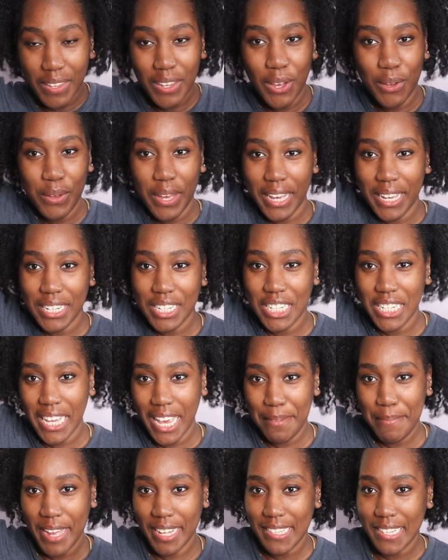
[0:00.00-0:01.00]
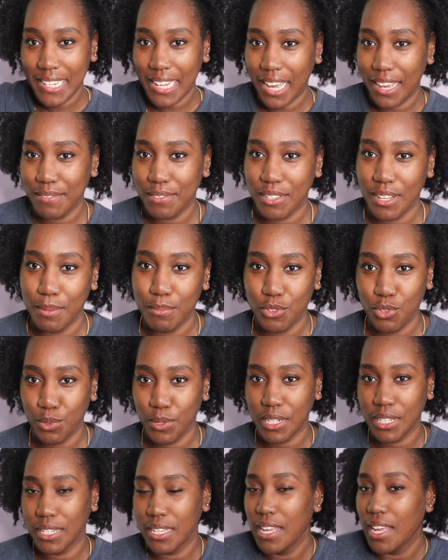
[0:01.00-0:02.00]
Okay, she came back to life, something
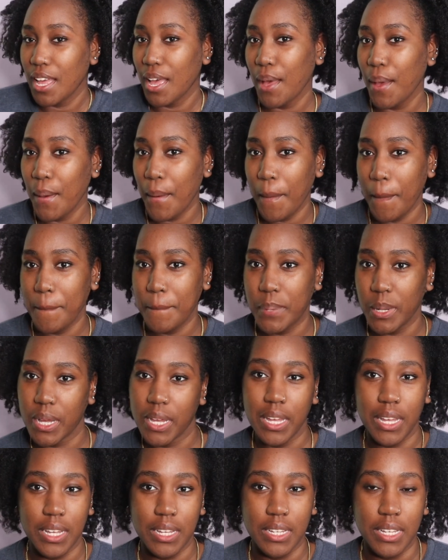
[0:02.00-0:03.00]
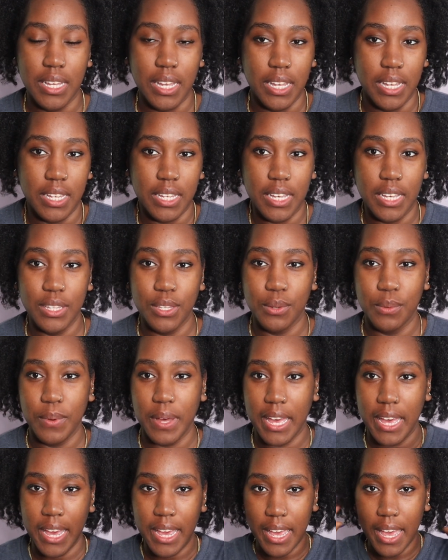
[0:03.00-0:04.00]
sorta. But either
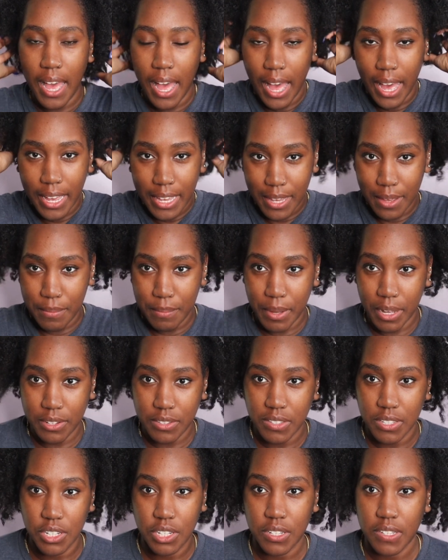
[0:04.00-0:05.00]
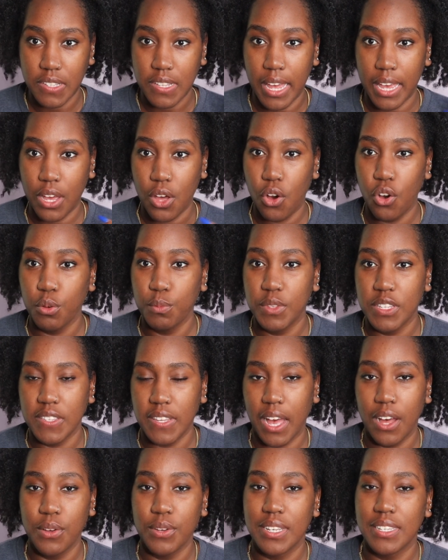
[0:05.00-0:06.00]
way, I am about to just like comb this
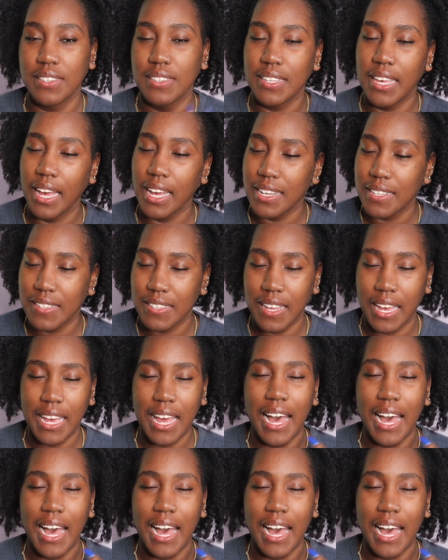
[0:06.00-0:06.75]
out, because yes, like